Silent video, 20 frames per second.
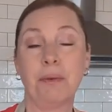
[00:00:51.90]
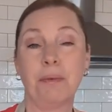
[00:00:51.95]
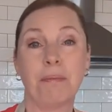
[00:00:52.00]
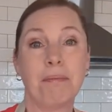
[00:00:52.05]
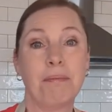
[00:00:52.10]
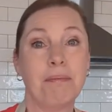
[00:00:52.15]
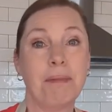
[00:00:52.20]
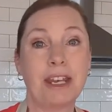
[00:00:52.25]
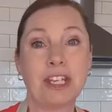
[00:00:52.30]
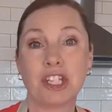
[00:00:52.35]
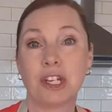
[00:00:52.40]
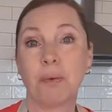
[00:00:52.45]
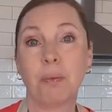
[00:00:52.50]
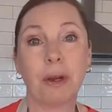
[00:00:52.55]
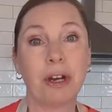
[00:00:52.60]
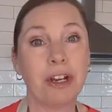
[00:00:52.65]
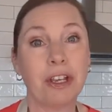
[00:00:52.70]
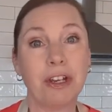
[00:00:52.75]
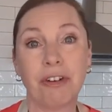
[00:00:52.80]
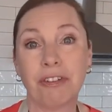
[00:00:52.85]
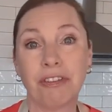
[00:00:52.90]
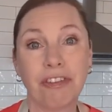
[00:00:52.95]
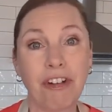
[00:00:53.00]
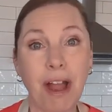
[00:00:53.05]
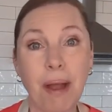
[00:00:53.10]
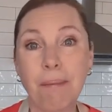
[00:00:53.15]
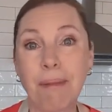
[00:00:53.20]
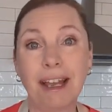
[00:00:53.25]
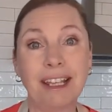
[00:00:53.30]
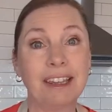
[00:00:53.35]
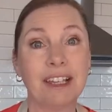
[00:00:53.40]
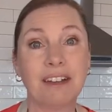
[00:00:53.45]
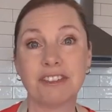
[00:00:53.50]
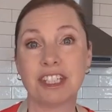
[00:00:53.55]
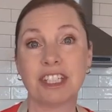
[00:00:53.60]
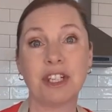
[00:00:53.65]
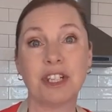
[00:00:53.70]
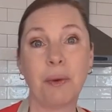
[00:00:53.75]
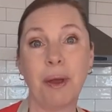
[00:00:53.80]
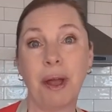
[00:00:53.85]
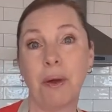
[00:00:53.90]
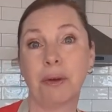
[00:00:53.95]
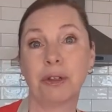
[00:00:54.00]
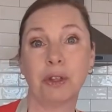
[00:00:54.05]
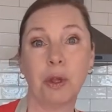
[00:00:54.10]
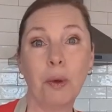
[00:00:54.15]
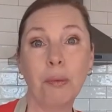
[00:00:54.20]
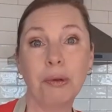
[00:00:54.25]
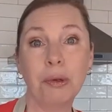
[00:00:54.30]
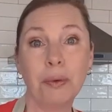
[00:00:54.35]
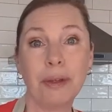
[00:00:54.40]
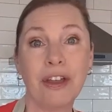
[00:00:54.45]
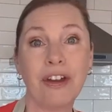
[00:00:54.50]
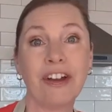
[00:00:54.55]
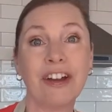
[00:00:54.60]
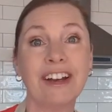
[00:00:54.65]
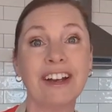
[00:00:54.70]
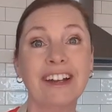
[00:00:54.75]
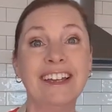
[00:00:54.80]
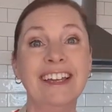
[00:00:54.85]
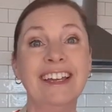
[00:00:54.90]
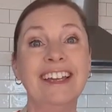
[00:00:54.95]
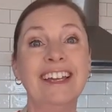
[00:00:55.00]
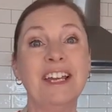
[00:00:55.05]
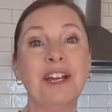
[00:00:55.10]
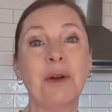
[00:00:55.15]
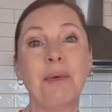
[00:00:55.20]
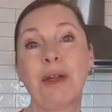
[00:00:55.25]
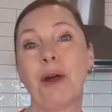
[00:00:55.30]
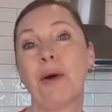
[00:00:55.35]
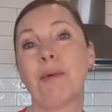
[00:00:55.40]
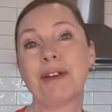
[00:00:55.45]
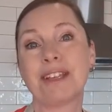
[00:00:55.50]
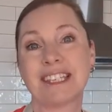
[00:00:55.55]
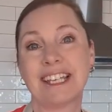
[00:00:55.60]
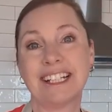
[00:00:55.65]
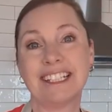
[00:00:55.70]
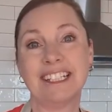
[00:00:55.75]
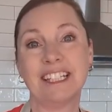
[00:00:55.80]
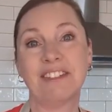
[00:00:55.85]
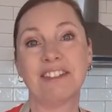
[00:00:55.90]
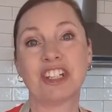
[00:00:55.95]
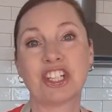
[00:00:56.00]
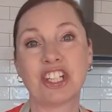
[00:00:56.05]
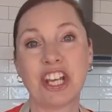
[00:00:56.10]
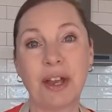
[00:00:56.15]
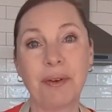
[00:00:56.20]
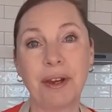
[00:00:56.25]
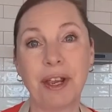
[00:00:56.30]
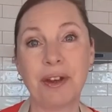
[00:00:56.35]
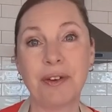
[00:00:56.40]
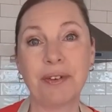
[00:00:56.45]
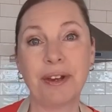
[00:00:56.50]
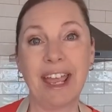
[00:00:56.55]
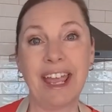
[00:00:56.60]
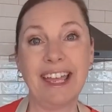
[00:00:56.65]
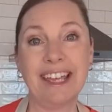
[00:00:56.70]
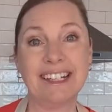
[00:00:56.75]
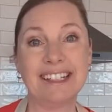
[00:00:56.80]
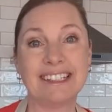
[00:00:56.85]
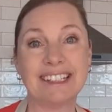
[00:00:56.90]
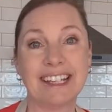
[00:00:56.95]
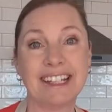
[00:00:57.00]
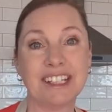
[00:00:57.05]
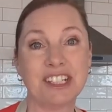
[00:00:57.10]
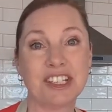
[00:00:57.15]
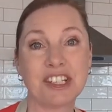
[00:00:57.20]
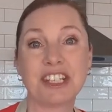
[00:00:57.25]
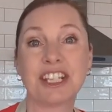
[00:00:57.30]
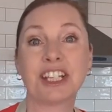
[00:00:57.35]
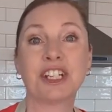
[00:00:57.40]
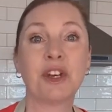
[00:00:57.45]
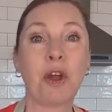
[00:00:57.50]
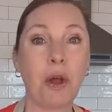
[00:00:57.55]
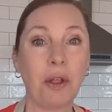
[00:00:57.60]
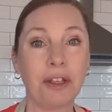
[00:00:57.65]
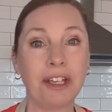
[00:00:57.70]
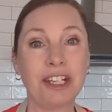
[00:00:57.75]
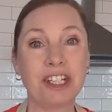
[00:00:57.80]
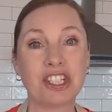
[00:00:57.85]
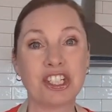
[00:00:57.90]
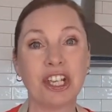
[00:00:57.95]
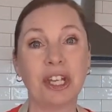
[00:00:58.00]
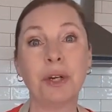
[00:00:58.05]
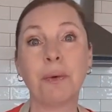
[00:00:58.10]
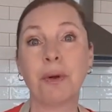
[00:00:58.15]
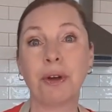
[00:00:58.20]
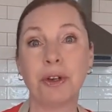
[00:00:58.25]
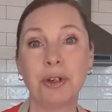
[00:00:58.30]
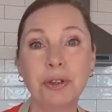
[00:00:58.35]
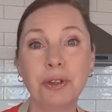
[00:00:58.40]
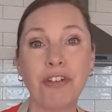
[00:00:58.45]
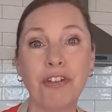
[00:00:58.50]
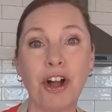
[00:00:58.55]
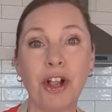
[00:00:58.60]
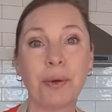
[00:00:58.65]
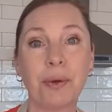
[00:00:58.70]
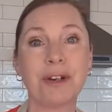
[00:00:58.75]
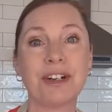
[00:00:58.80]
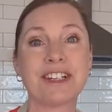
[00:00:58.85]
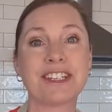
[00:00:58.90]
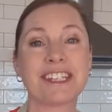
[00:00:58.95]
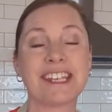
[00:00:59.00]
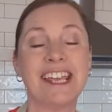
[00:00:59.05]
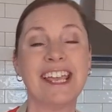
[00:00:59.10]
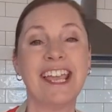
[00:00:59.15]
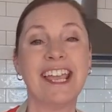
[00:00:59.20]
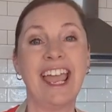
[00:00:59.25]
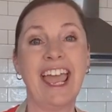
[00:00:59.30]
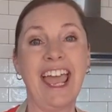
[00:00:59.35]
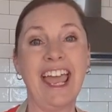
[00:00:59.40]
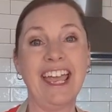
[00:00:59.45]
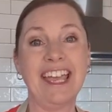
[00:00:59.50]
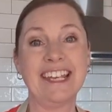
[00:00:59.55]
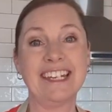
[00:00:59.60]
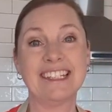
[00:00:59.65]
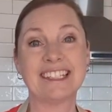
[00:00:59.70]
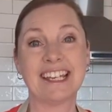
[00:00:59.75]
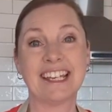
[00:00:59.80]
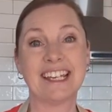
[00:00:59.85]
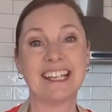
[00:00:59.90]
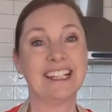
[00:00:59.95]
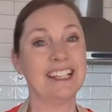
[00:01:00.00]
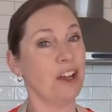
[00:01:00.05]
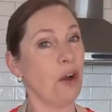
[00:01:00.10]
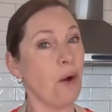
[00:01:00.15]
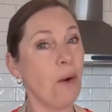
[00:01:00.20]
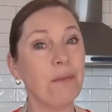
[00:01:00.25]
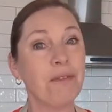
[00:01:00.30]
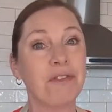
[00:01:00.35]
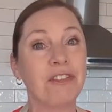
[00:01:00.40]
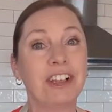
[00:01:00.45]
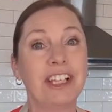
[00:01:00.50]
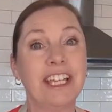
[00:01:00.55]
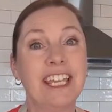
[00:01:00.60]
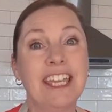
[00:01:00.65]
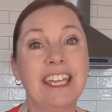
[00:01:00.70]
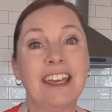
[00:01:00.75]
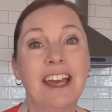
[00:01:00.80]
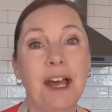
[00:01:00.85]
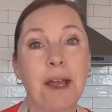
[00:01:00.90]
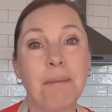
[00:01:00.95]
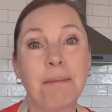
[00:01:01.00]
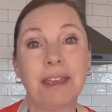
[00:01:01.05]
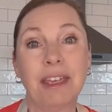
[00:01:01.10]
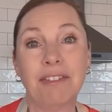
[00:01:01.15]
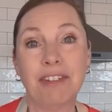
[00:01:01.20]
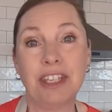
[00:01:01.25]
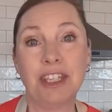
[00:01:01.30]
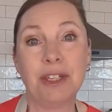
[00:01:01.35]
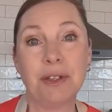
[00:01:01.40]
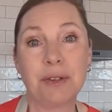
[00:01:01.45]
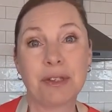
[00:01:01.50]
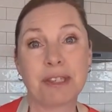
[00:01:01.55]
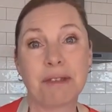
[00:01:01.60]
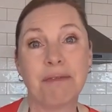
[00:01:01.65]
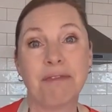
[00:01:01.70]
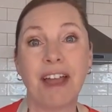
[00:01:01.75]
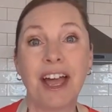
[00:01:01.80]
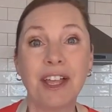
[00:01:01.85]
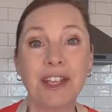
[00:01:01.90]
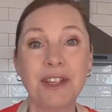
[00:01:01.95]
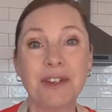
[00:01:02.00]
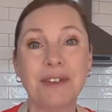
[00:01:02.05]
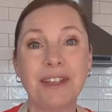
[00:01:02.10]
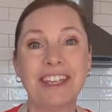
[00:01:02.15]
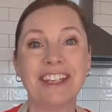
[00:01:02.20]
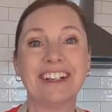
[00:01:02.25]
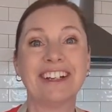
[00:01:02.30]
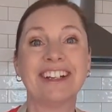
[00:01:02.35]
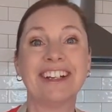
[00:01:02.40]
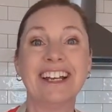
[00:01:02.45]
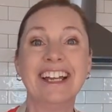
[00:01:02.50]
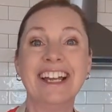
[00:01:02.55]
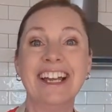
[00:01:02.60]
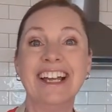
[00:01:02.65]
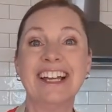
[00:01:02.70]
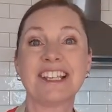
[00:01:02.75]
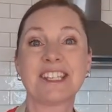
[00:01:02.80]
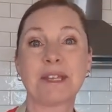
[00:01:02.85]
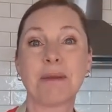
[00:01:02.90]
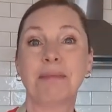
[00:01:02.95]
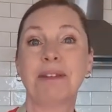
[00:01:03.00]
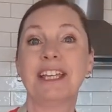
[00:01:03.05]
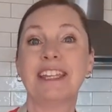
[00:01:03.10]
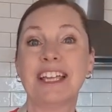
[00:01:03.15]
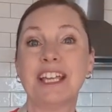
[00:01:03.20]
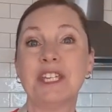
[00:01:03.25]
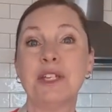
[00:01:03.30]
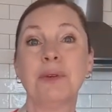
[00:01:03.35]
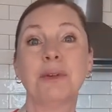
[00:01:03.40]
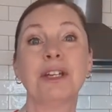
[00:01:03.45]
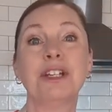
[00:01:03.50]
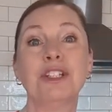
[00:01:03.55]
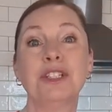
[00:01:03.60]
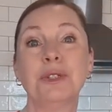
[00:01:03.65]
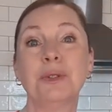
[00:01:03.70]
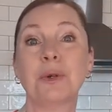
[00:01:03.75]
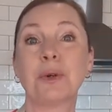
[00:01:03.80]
Mention where you're from. I'd love to know how global we are. We always like to give a shout out and just acknowledge our new followers. And hopefully I'm giving you some value here, something that you can do